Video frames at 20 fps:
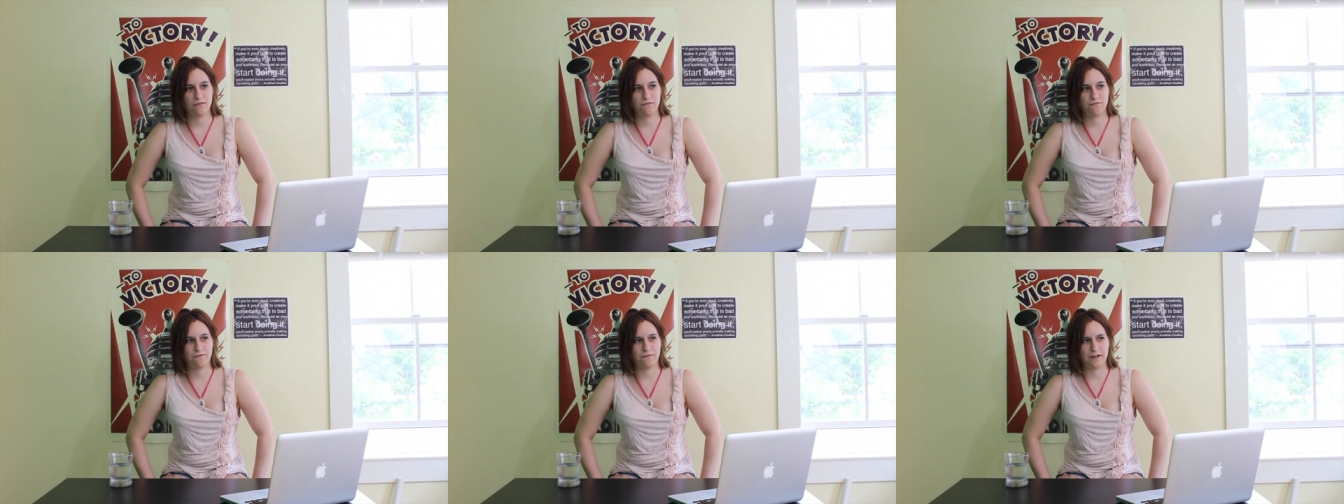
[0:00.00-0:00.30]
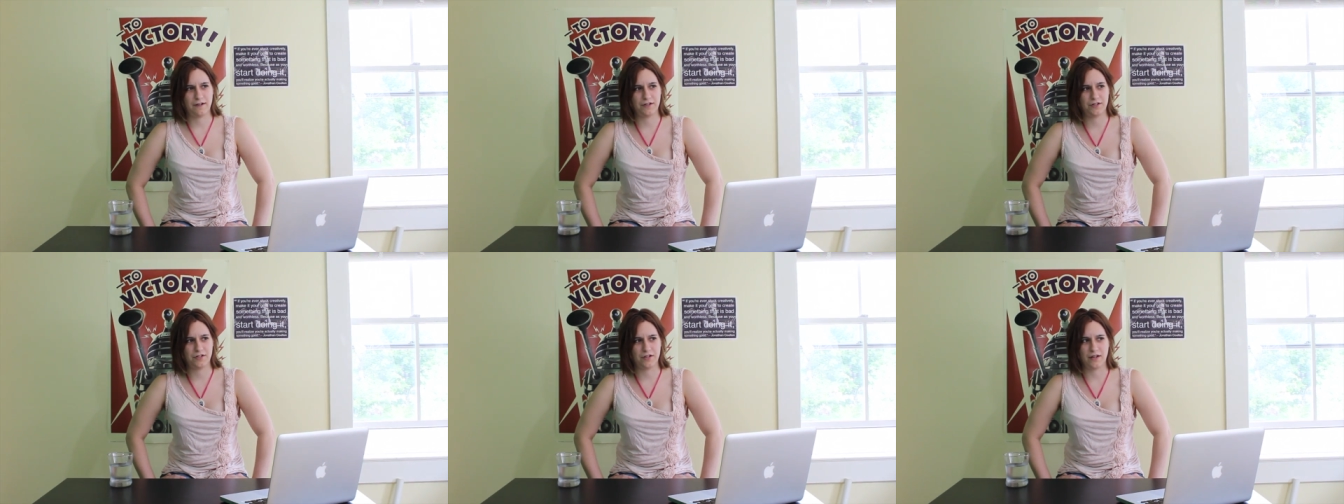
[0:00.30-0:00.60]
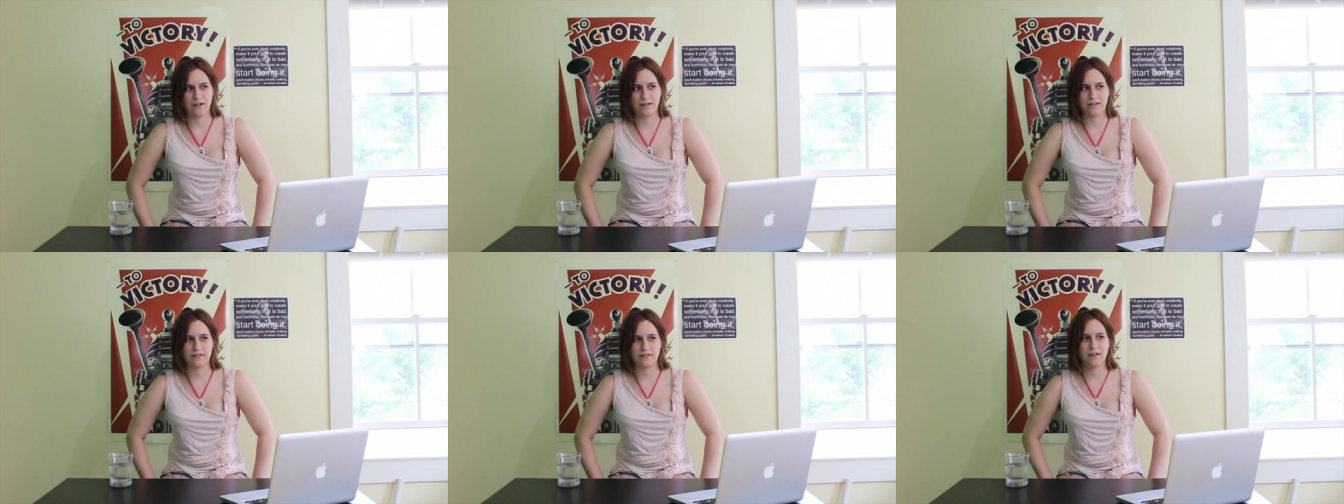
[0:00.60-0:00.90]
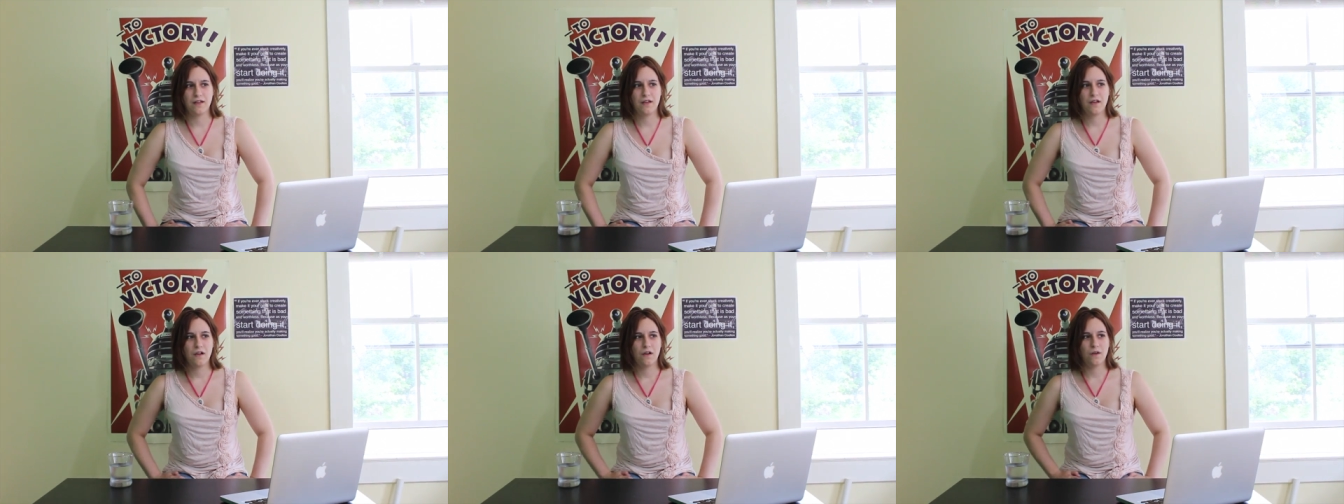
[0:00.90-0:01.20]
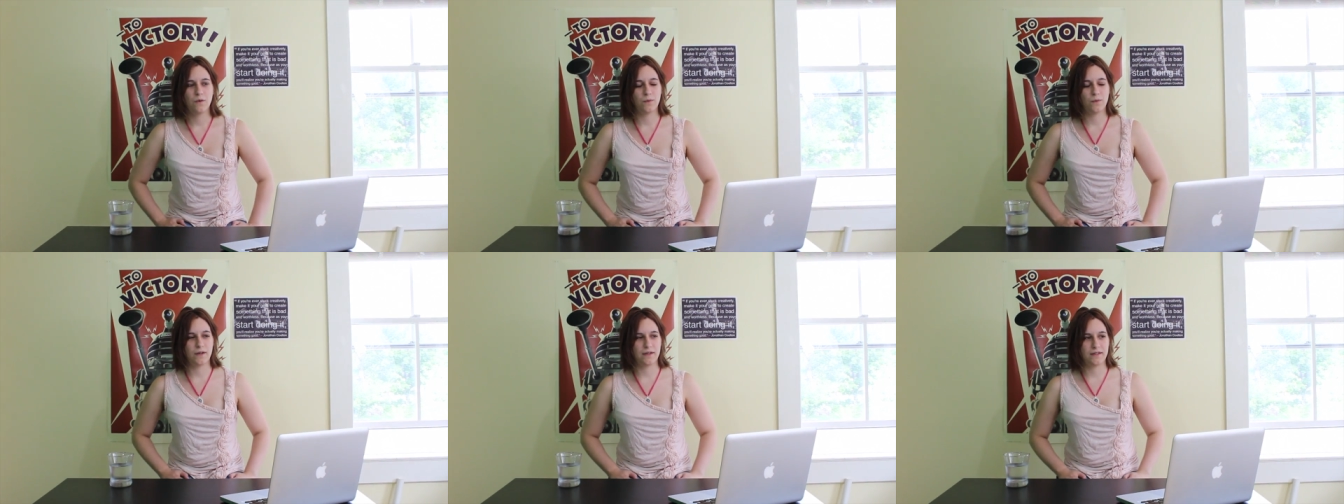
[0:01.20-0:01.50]
franchise,
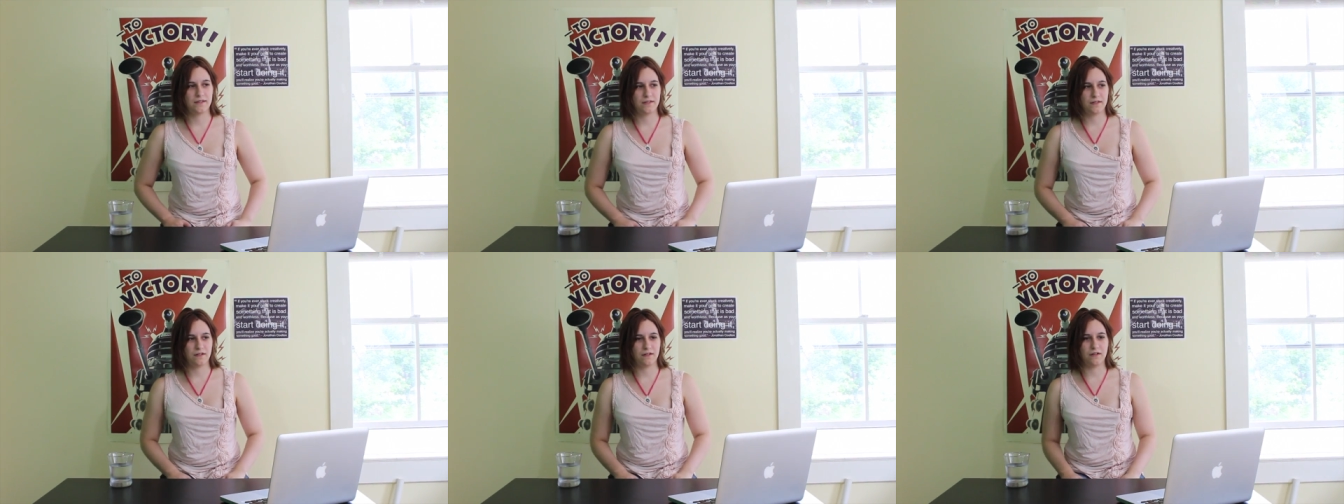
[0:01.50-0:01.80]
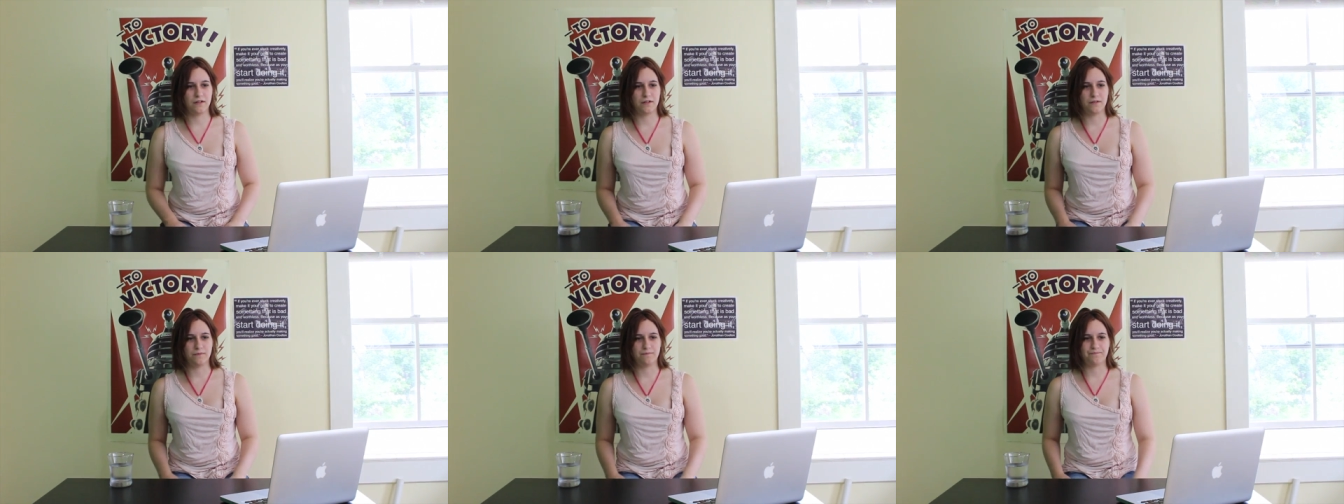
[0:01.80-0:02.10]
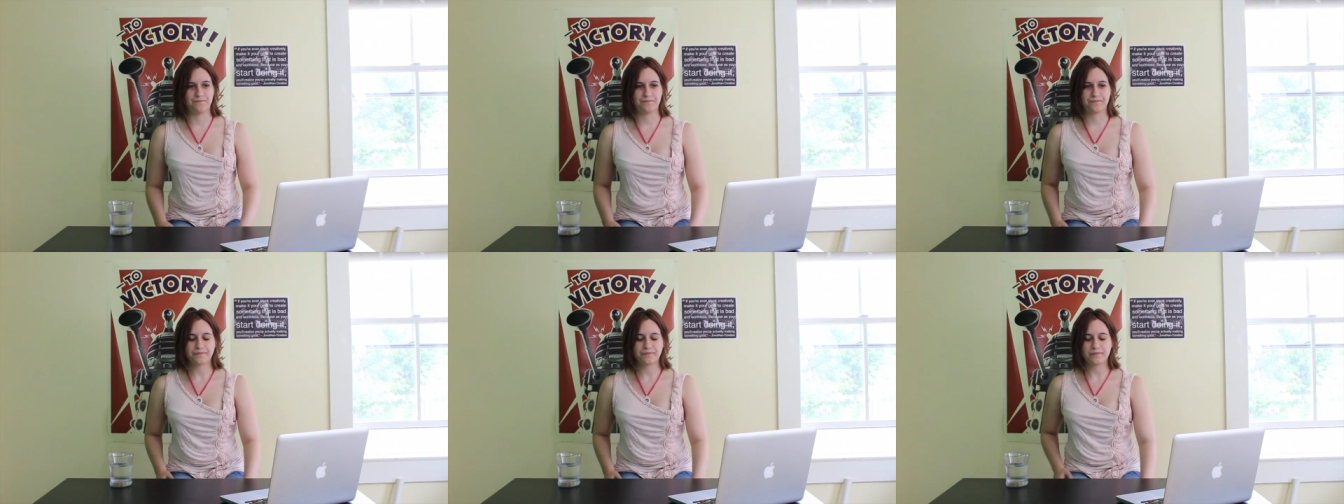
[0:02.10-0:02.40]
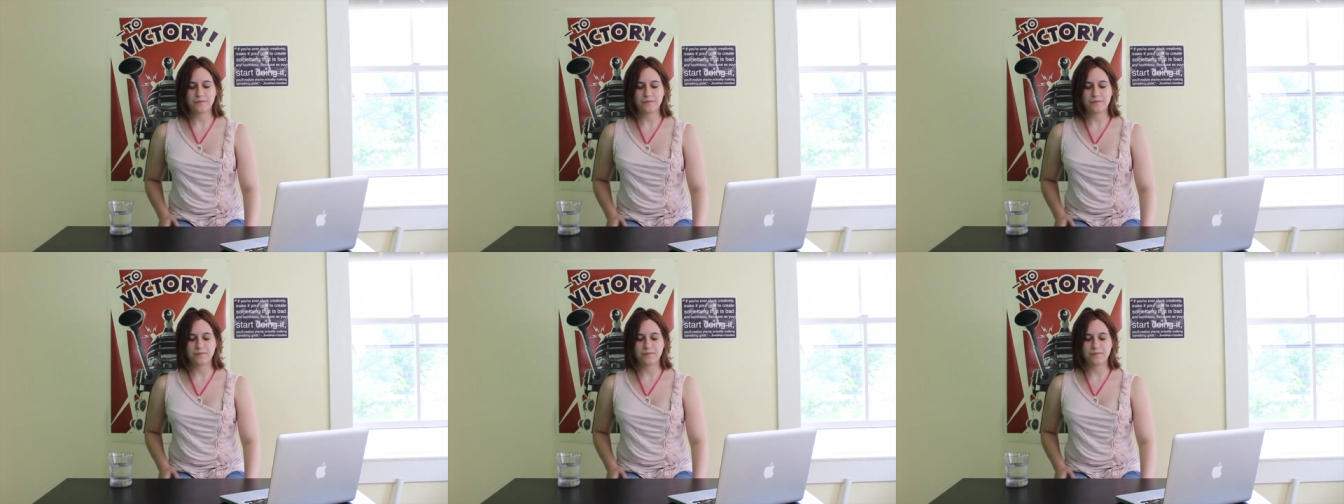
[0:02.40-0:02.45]
was um,